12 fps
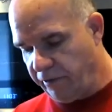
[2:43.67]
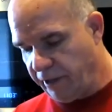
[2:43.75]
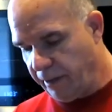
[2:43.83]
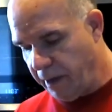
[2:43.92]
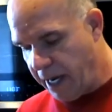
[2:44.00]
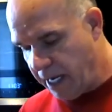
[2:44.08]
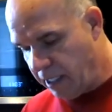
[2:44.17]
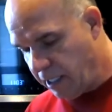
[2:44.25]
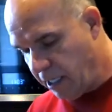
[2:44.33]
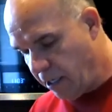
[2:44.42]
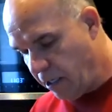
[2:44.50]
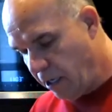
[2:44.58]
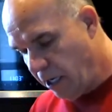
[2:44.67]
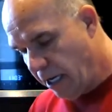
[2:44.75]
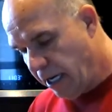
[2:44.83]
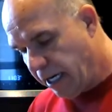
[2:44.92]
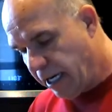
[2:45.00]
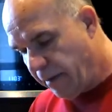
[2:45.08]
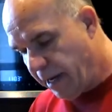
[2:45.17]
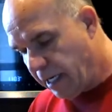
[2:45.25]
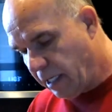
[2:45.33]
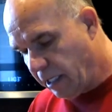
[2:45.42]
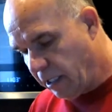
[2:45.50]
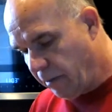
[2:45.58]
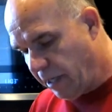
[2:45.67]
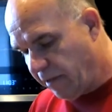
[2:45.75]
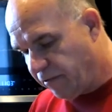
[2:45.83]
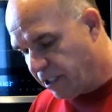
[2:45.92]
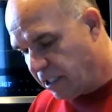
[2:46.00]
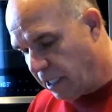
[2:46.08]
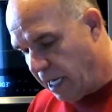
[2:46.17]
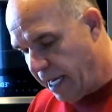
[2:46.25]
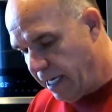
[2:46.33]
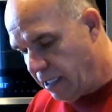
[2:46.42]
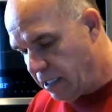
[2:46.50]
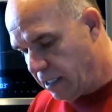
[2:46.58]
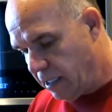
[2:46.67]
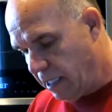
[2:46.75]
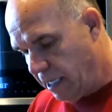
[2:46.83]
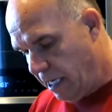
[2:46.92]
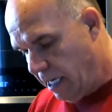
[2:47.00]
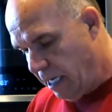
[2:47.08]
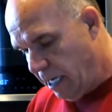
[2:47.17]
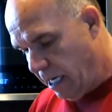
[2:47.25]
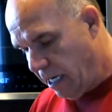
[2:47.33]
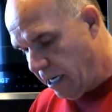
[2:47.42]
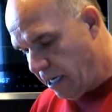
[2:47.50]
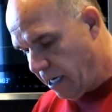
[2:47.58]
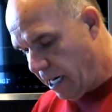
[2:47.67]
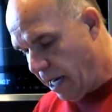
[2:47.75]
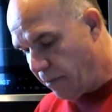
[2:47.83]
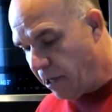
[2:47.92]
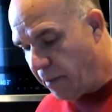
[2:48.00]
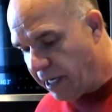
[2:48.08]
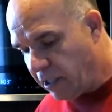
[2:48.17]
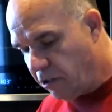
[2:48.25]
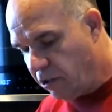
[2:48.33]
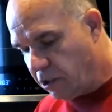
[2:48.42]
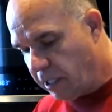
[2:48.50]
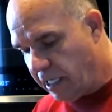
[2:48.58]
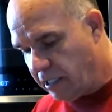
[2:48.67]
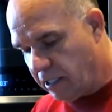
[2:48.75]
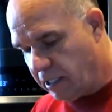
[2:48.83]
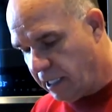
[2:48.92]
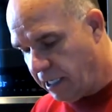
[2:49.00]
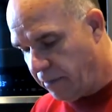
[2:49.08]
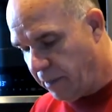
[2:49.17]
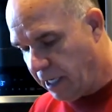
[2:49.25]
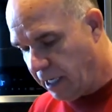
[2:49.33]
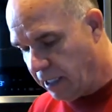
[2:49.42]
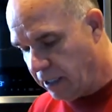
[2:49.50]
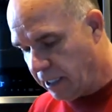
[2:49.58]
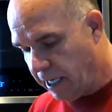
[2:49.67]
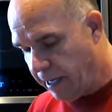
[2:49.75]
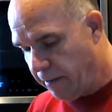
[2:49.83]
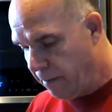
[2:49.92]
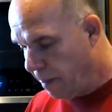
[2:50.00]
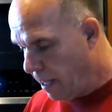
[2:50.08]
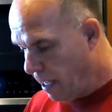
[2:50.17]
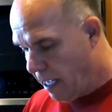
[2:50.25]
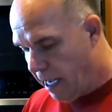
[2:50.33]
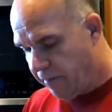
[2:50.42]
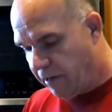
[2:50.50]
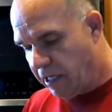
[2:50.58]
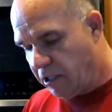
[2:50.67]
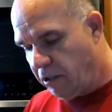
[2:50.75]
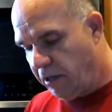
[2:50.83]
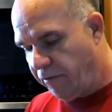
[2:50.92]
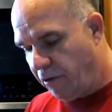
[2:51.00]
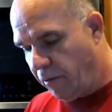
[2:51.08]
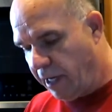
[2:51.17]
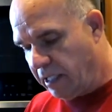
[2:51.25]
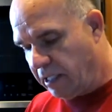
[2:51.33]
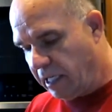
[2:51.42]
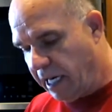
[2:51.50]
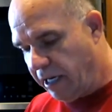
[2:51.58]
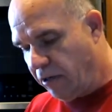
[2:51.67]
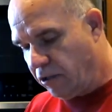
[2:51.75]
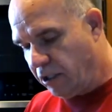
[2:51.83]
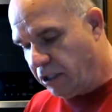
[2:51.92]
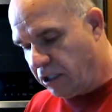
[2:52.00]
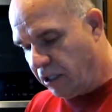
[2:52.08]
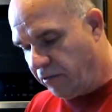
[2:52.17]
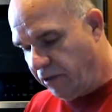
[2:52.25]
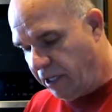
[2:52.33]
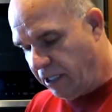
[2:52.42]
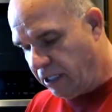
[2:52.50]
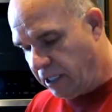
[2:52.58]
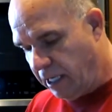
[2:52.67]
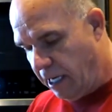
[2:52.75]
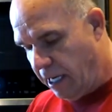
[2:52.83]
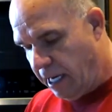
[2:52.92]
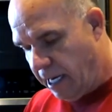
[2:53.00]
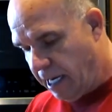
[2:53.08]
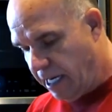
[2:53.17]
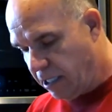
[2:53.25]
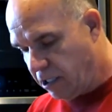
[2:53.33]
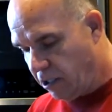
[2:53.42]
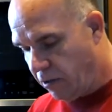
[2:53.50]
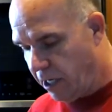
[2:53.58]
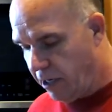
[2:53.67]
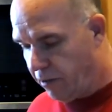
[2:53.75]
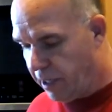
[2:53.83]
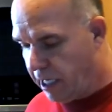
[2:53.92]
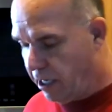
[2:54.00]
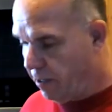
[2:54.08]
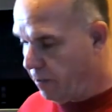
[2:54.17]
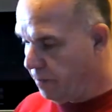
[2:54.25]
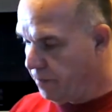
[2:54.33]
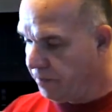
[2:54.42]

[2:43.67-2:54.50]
the pans here. Going to make a little bit of slice here. I'm going to make 2 slices here because I've got 2 different ways that I usually serve this. So here we go.